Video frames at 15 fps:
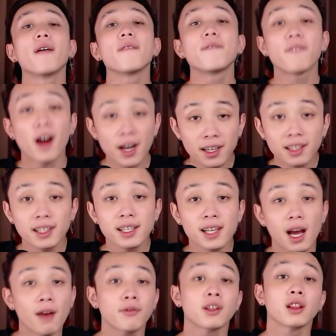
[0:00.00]
finally,
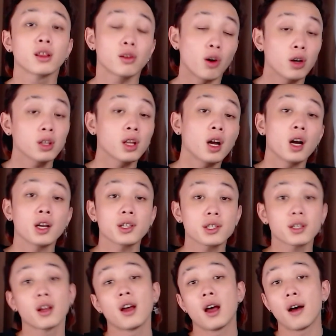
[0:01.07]
after long
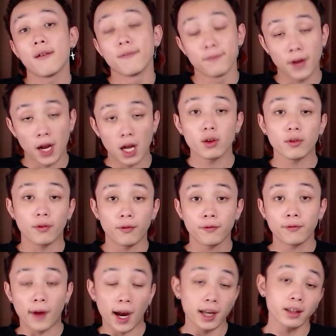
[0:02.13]
last, Valve
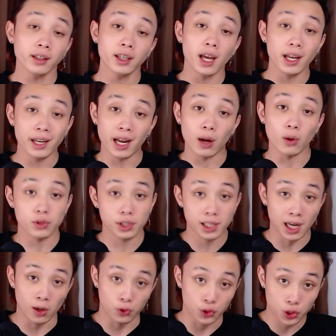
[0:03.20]
finally announced
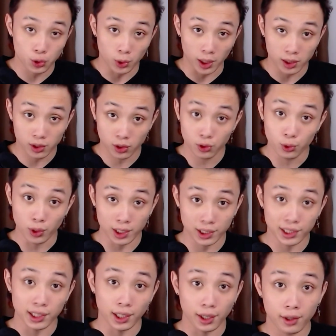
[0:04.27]
Counter-Strike 2
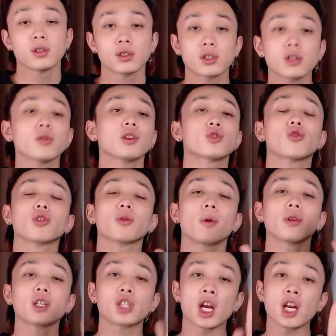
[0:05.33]
yesterday. So let's talk about
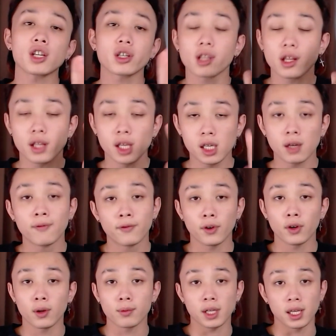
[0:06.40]
the changes that they
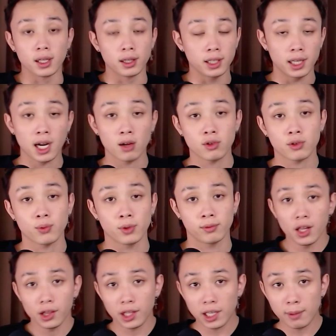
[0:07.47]
confirmed in the announcement.
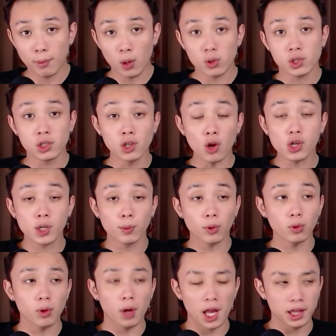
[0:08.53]
The most
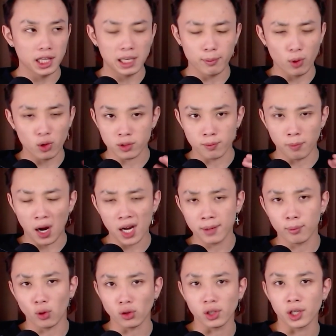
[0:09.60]
notable and the most
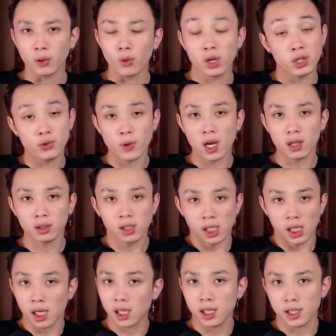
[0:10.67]
mind-boggling one as well,
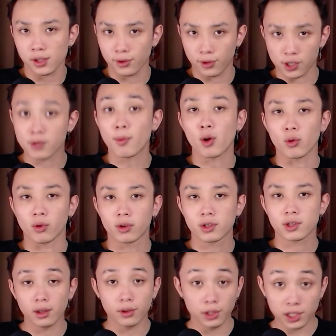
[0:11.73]
the
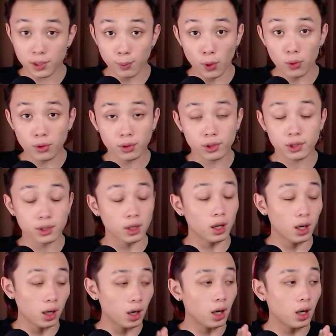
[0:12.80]
smokes. The smokes
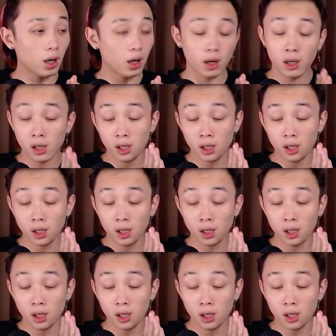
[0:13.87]
are